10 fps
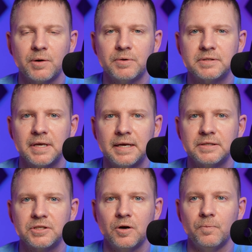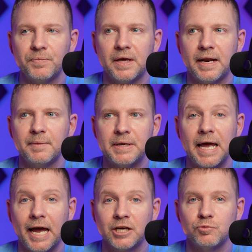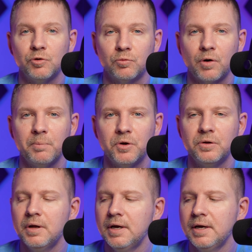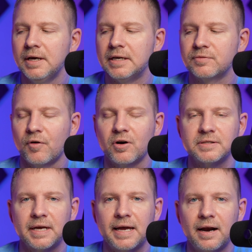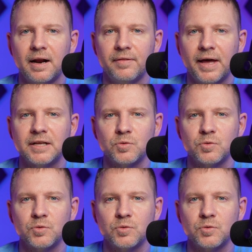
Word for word: I would say. So, and I mean actual rumble as far as I got out of that.